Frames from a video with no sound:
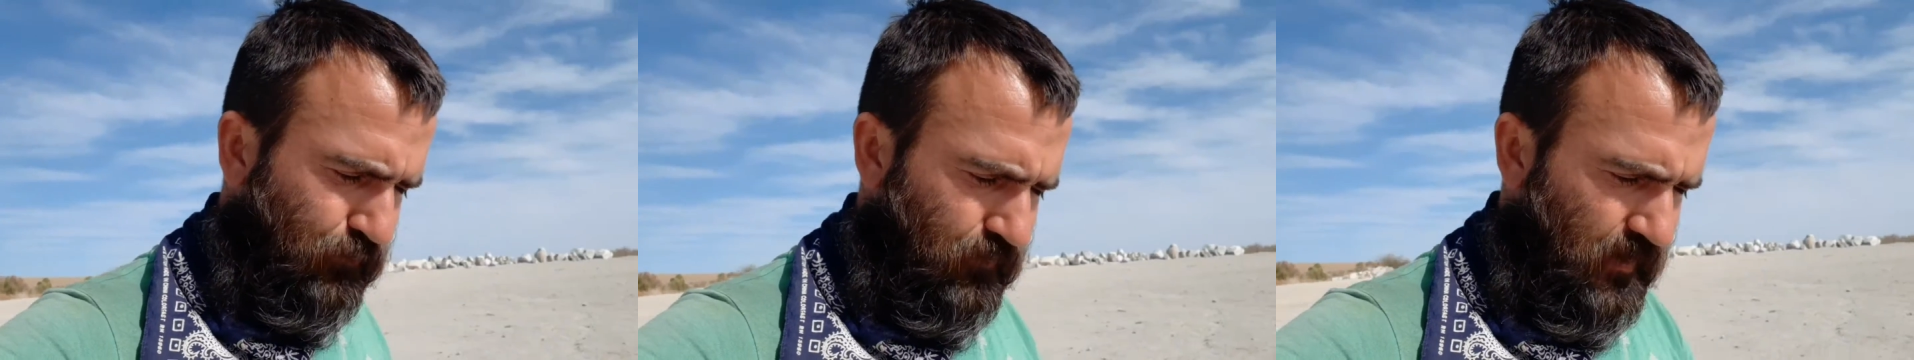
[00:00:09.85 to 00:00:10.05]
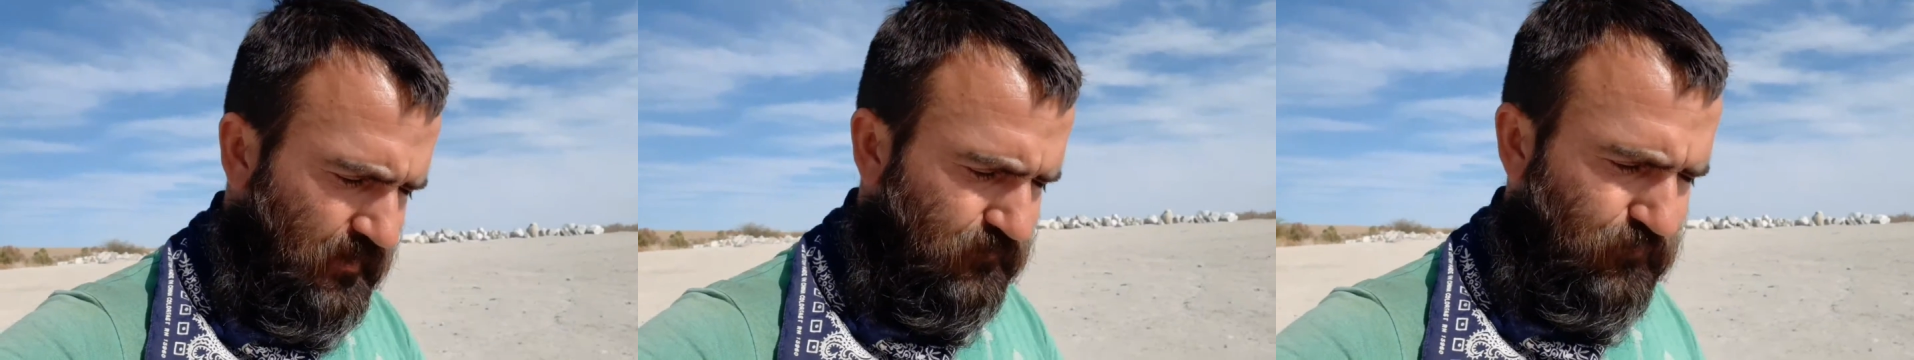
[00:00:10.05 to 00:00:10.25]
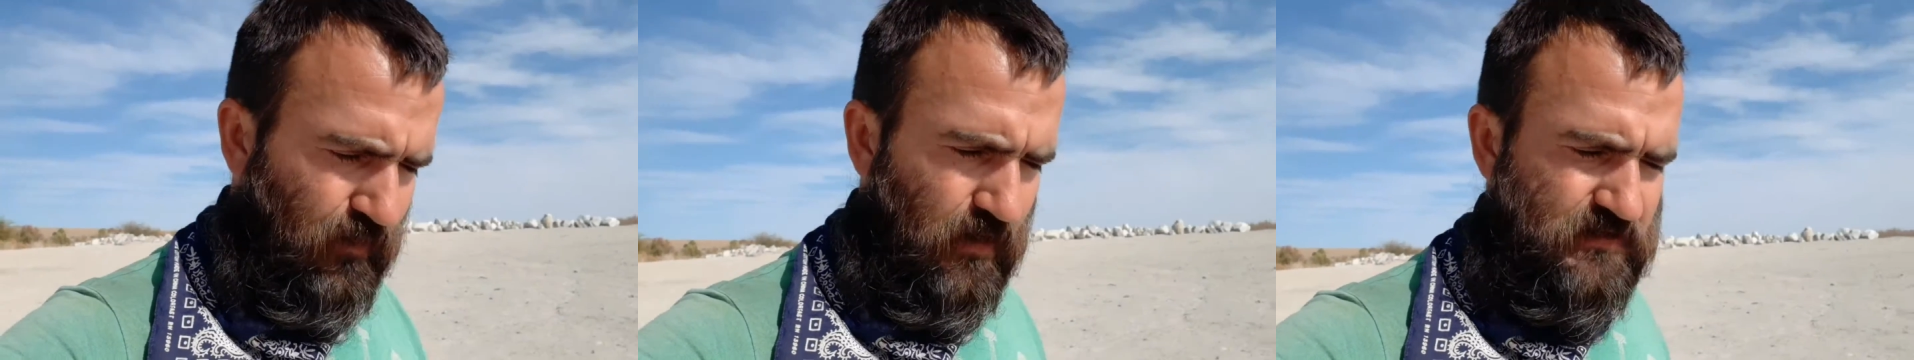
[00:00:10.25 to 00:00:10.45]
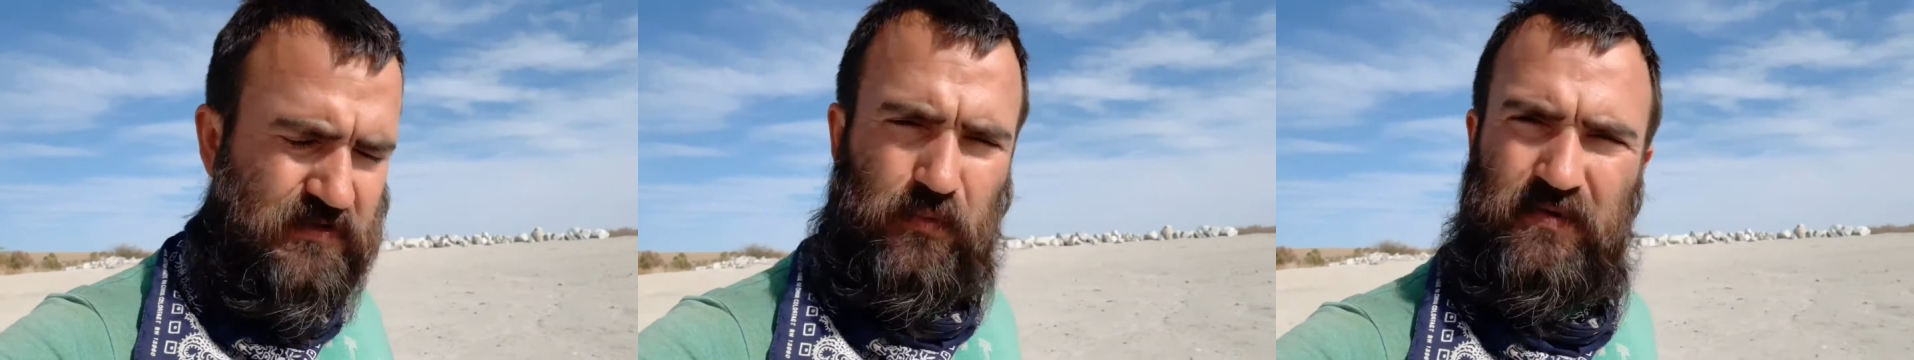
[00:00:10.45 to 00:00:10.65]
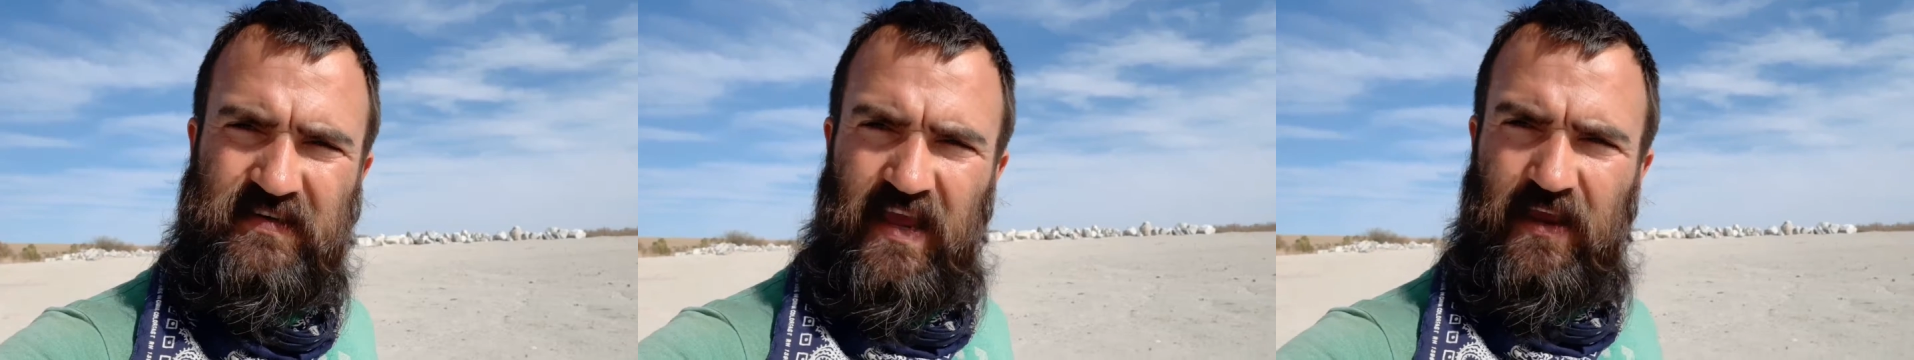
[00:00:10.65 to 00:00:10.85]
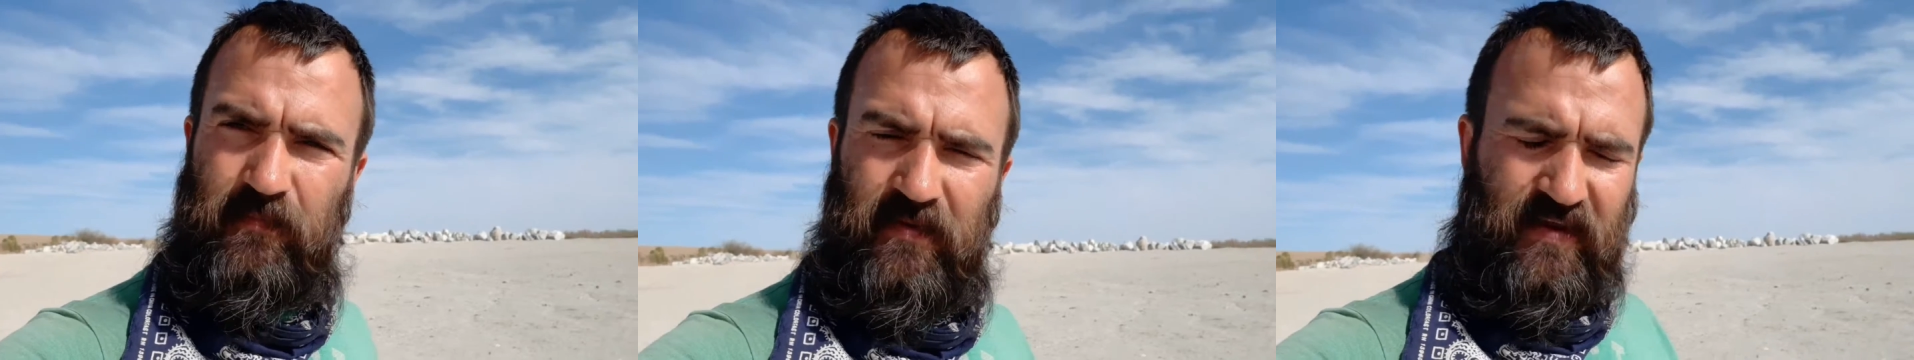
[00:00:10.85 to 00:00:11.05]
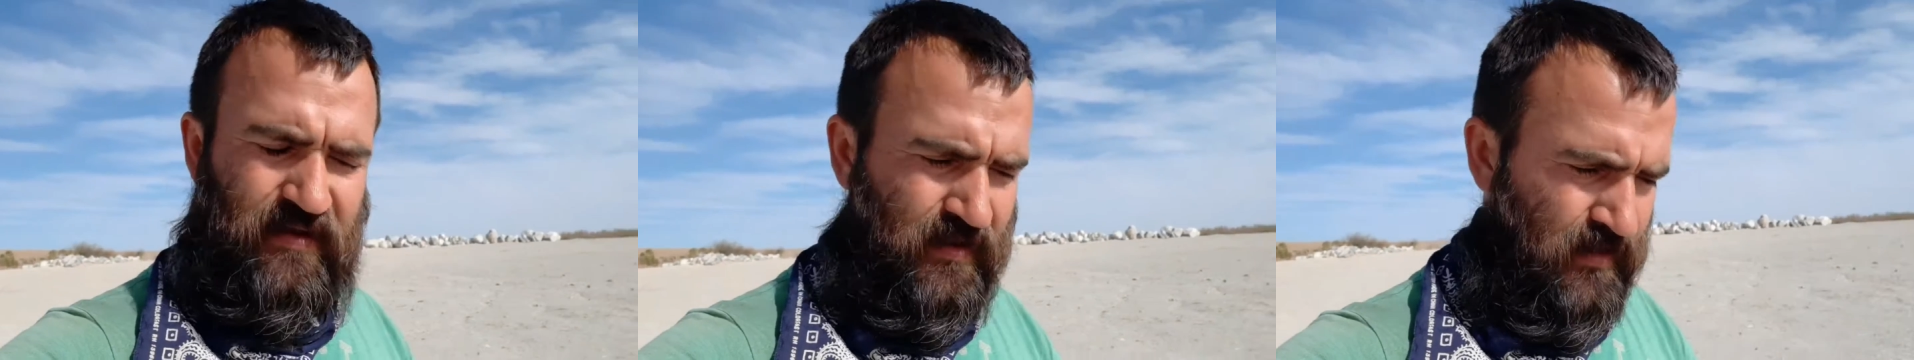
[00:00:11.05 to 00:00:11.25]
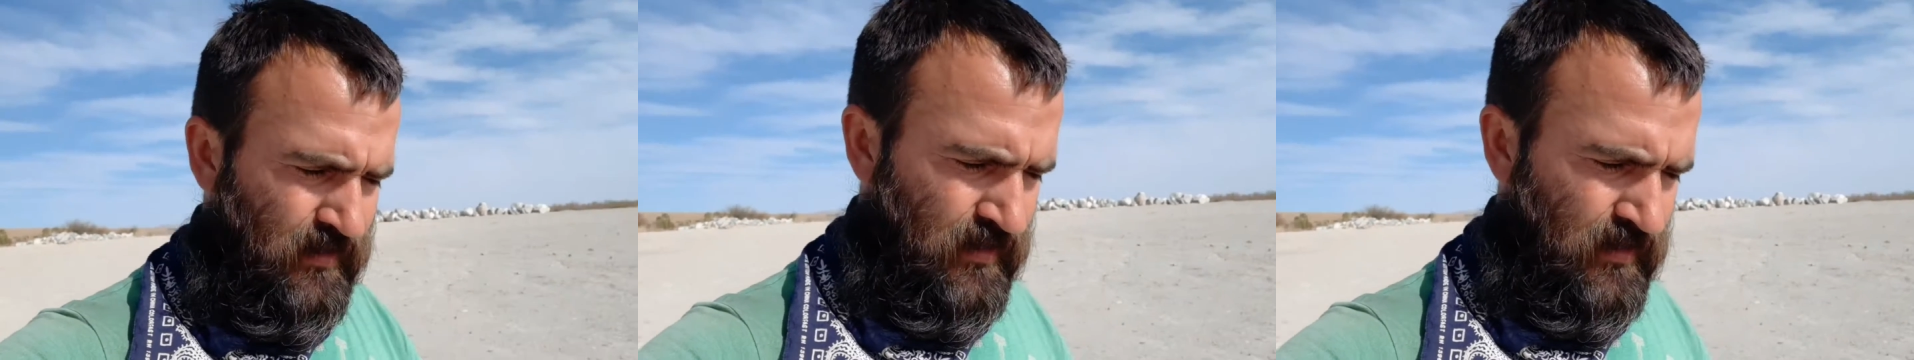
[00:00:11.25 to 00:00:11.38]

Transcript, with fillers: as far as it would take me